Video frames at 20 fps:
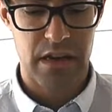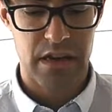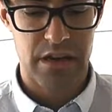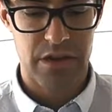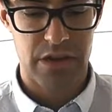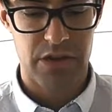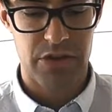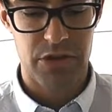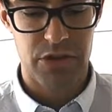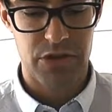
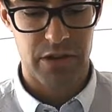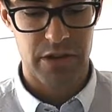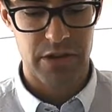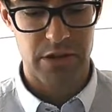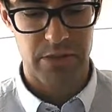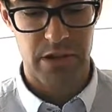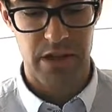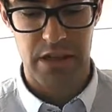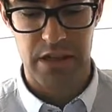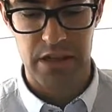So
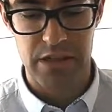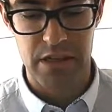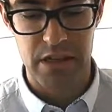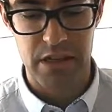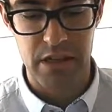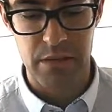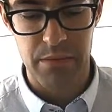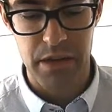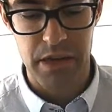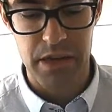straight away you can see
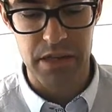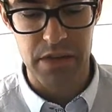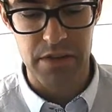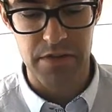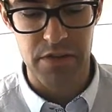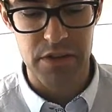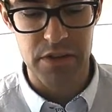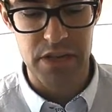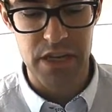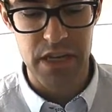that the main
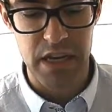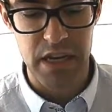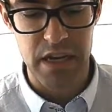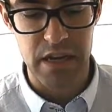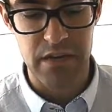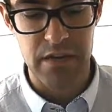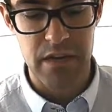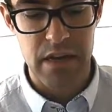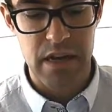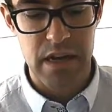difference
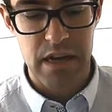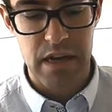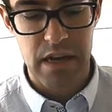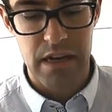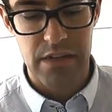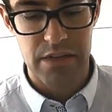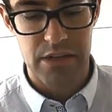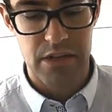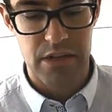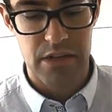here
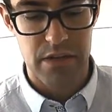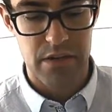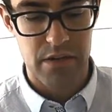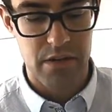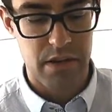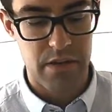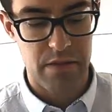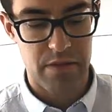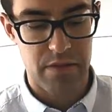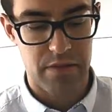is that
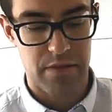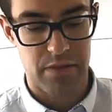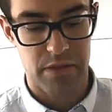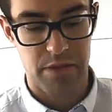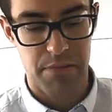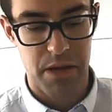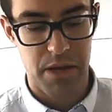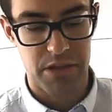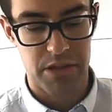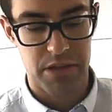
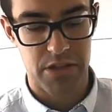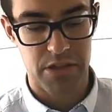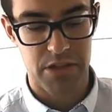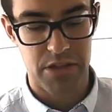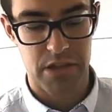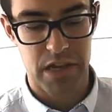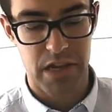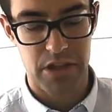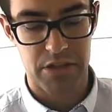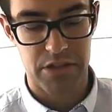the
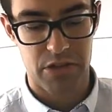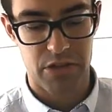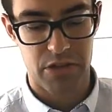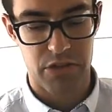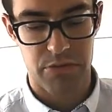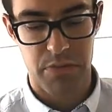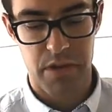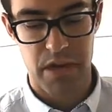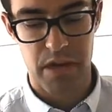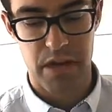buttons, it hasn't got
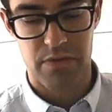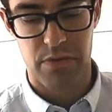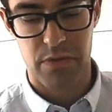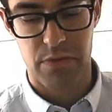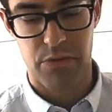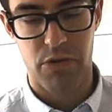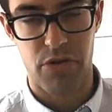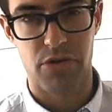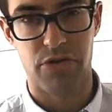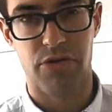as many of the
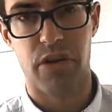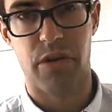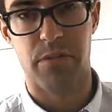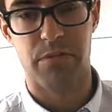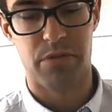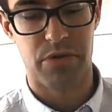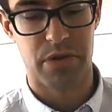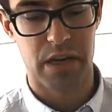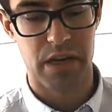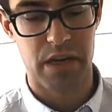
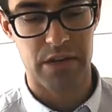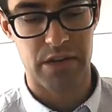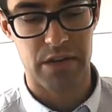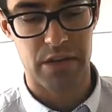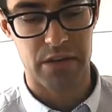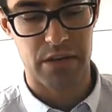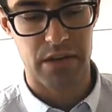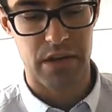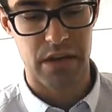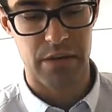programmable keys
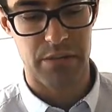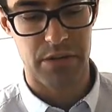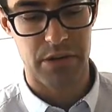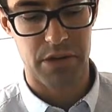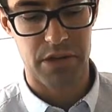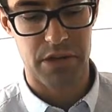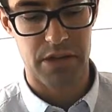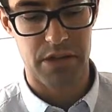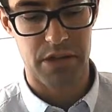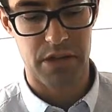as the
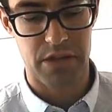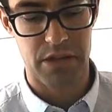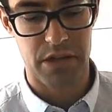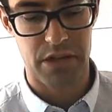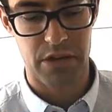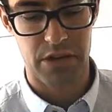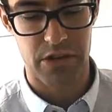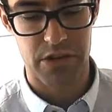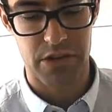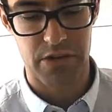LIP-9030
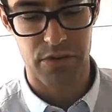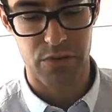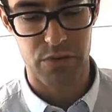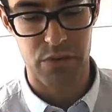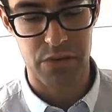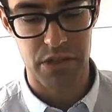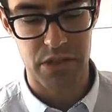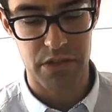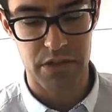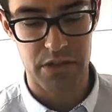and
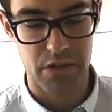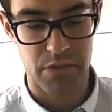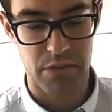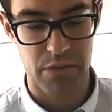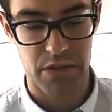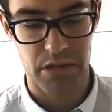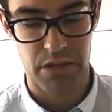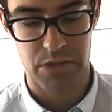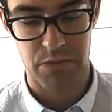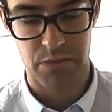9040. So
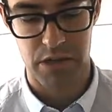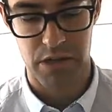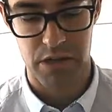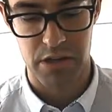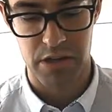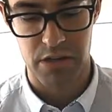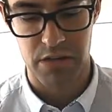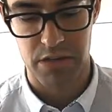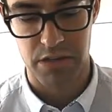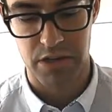with this one it
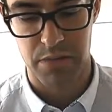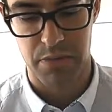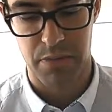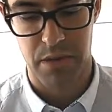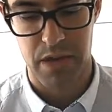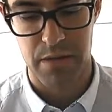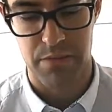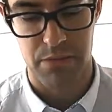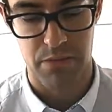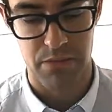uses a
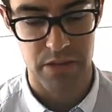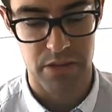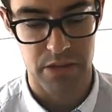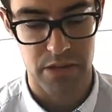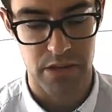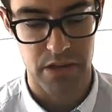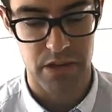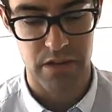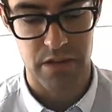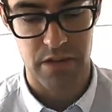paper
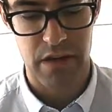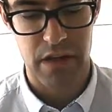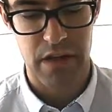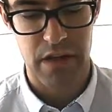insert.